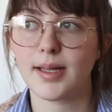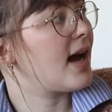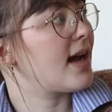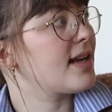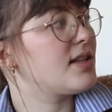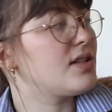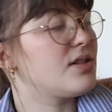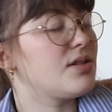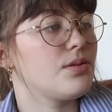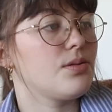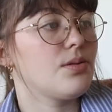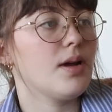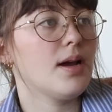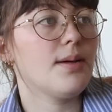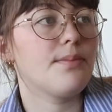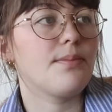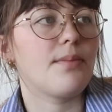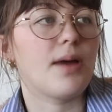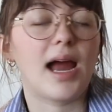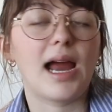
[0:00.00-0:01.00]
I do
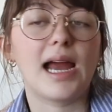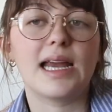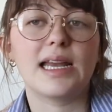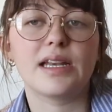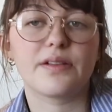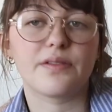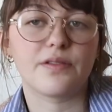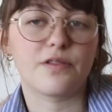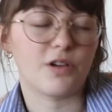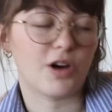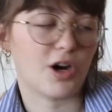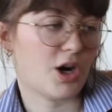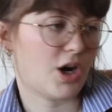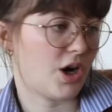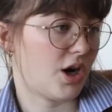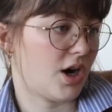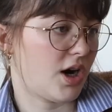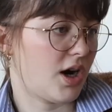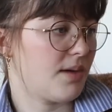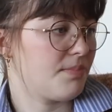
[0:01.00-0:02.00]
not mind for
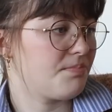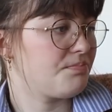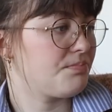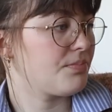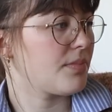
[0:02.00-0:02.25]
her.